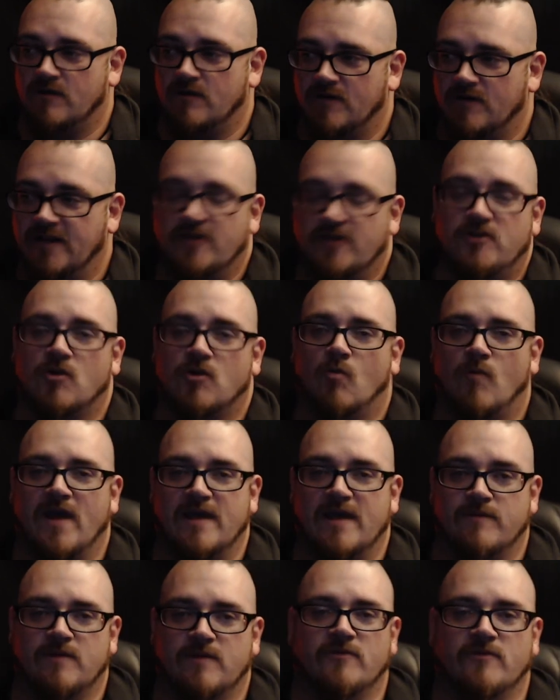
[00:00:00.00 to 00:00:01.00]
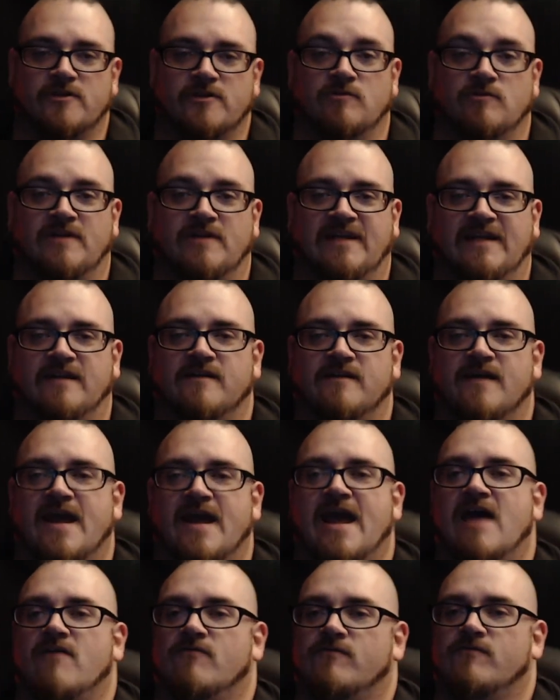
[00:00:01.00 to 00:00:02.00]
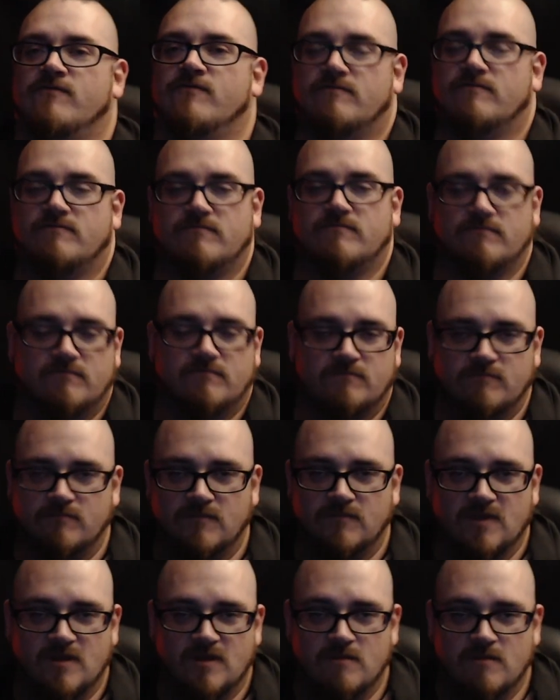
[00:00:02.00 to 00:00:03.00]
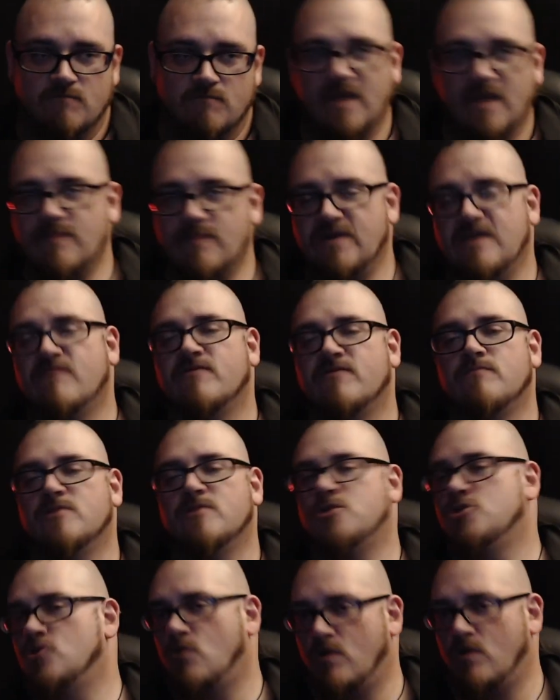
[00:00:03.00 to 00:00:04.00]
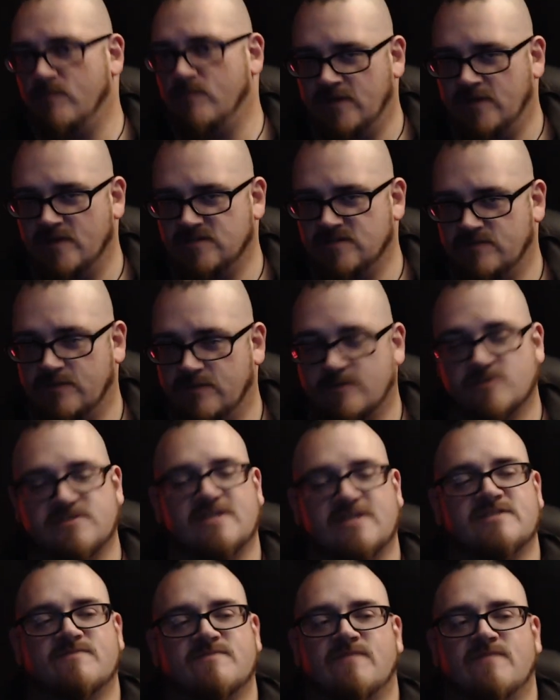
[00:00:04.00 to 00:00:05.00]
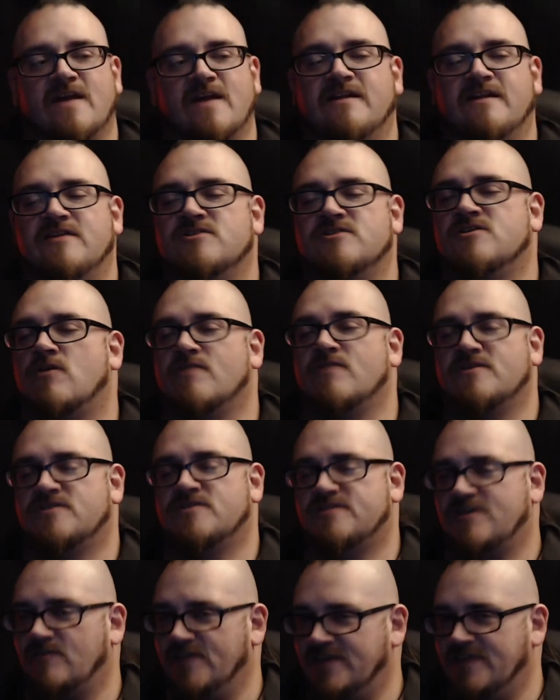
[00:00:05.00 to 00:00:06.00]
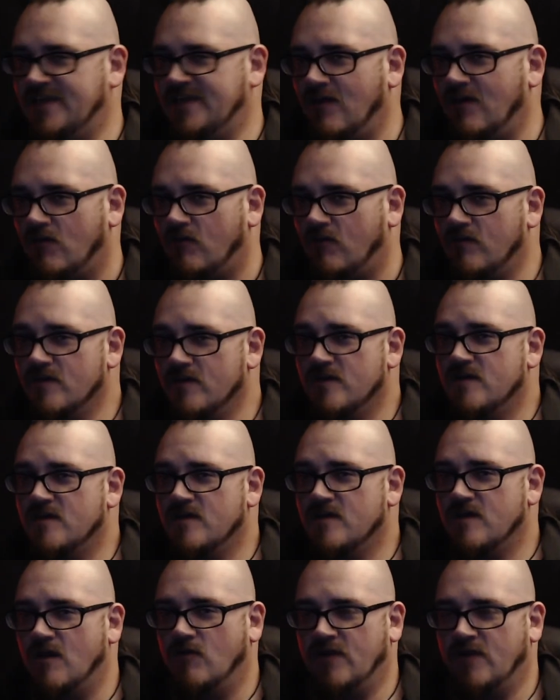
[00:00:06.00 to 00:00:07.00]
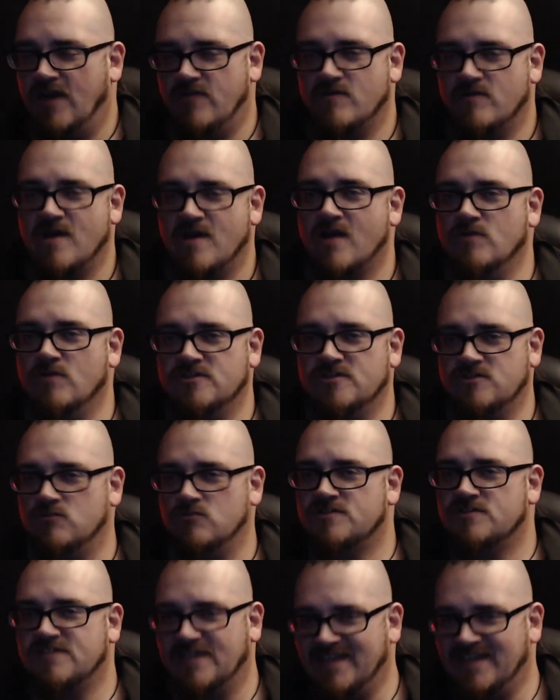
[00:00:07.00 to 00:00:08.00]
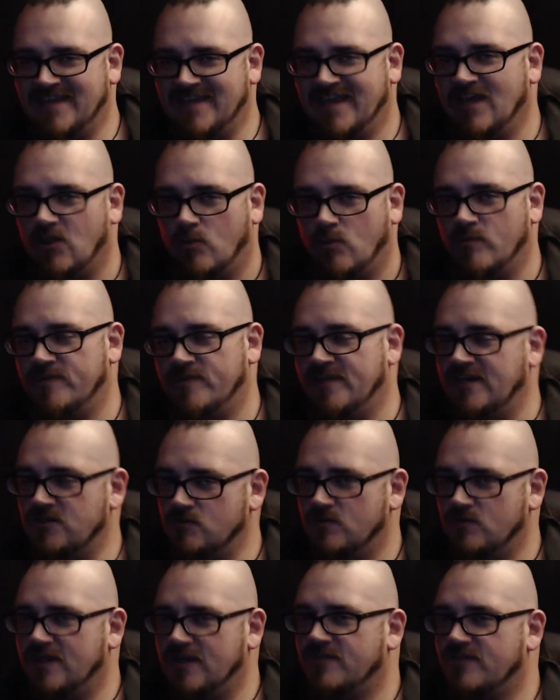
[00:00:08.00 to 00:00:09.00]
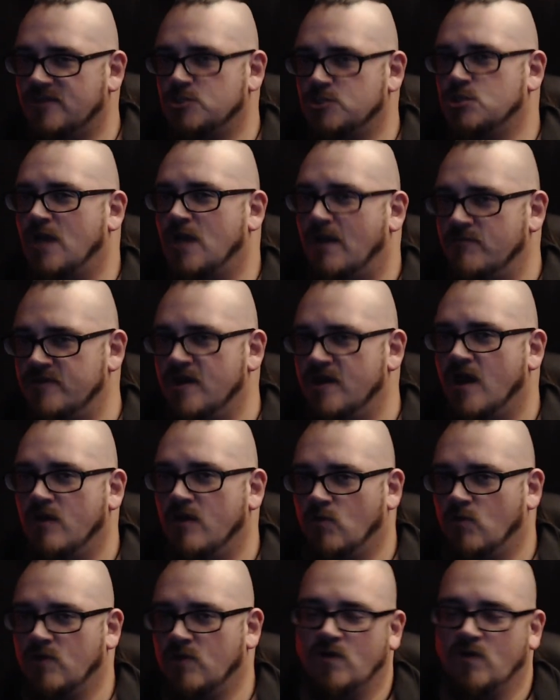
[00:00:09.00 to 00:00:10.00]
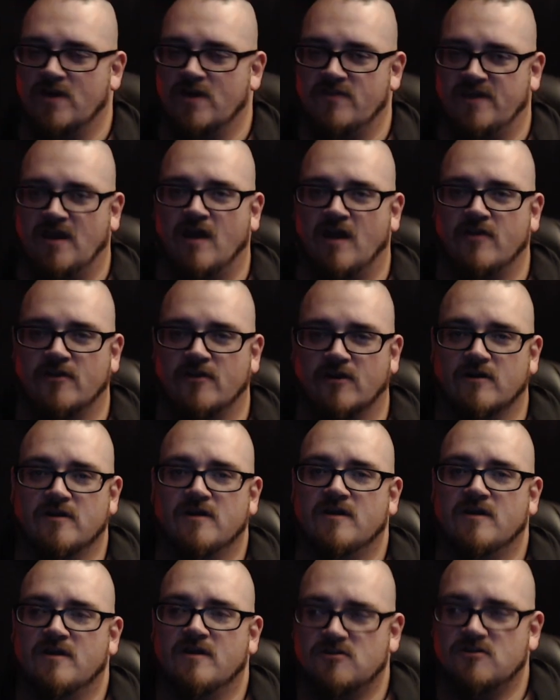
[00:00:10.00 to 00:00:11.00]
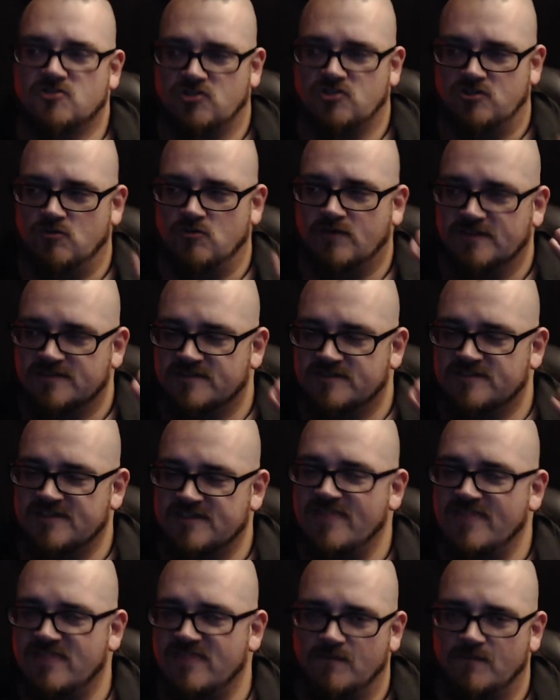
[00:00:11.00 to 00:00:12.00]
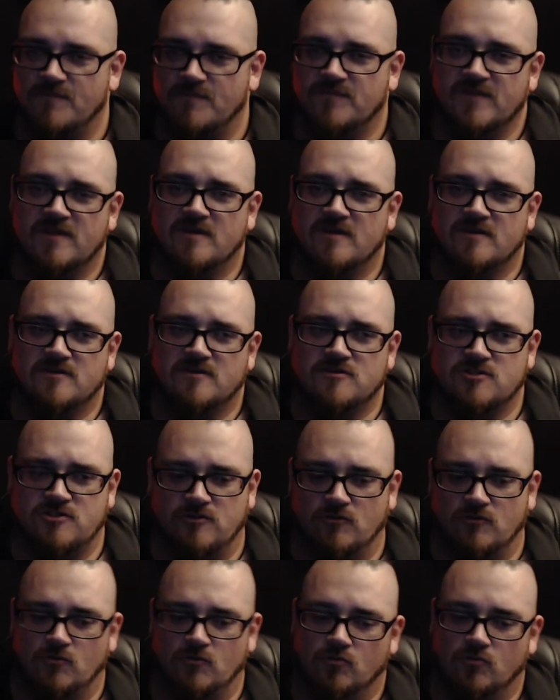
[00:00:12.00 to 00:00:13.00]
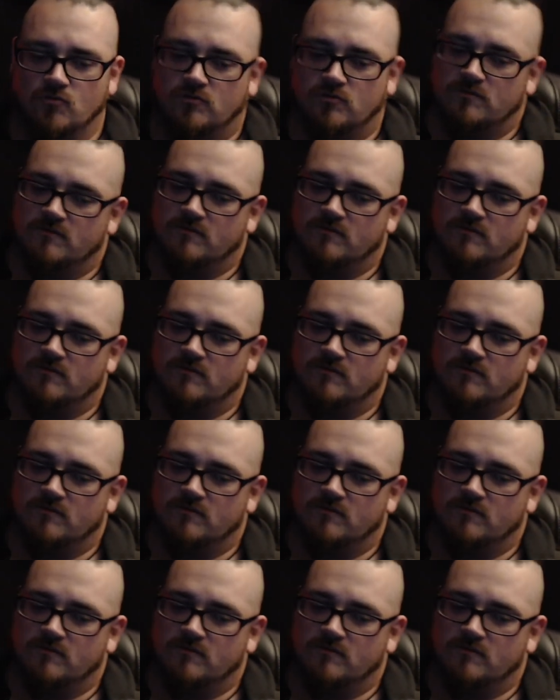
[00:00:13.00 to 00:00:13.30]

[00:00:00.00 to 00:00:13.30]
are in your way, people that you need to have maybe even mature because of it, because these entities don't necessarily kill, okay? They're not always used to kill, but they do get the job done one way or the other. So you can send them to,